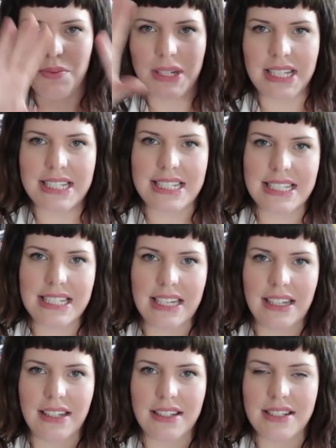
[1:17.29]
we can
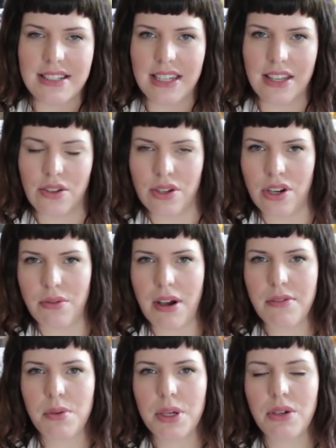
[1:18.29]
see either in our
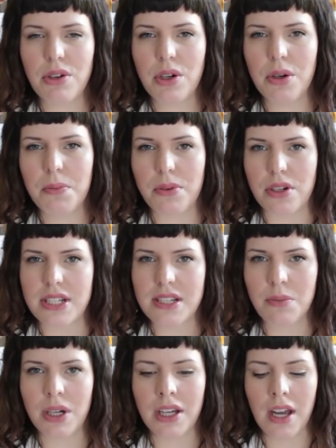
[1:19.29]
Ravelry group or
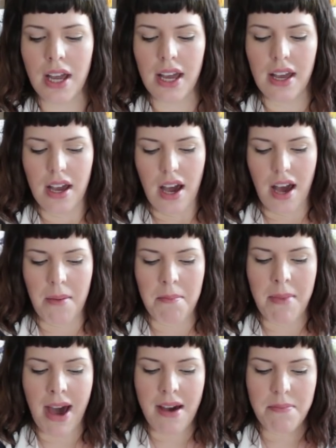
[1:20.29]
somewhere a
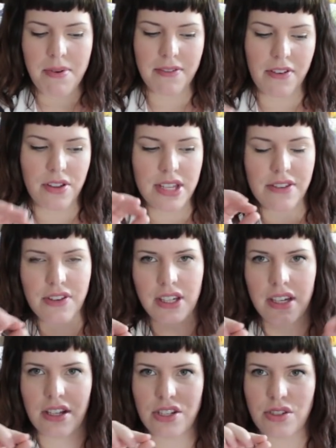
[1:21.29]
map of all the
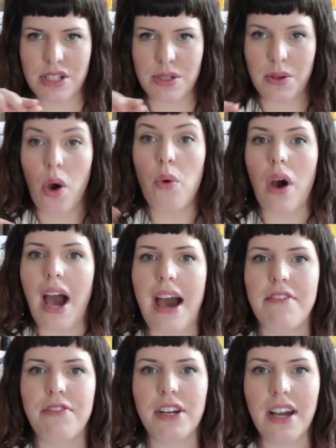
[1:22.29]
different countries. Oh,
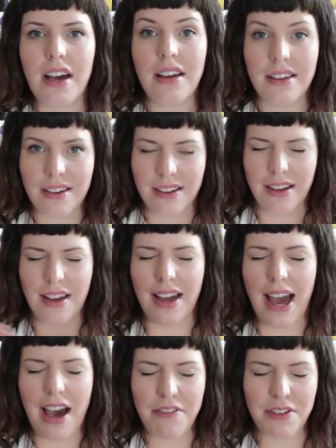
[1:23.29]
Africa.
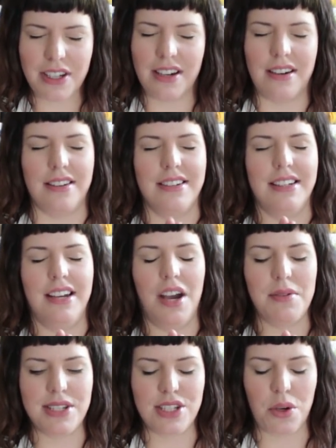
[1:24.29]
I
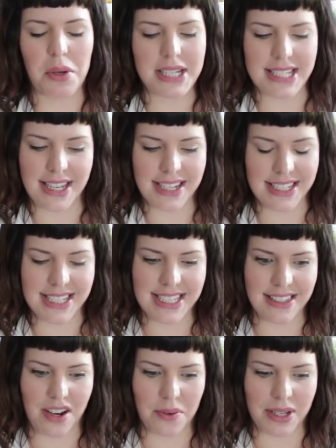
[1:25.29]
was so excited to see
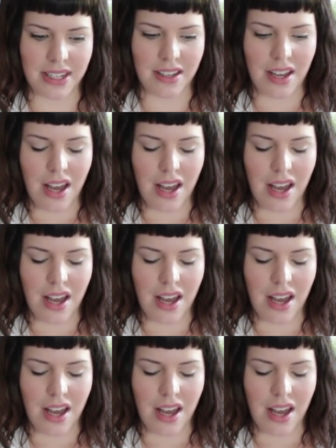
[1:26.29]
that one.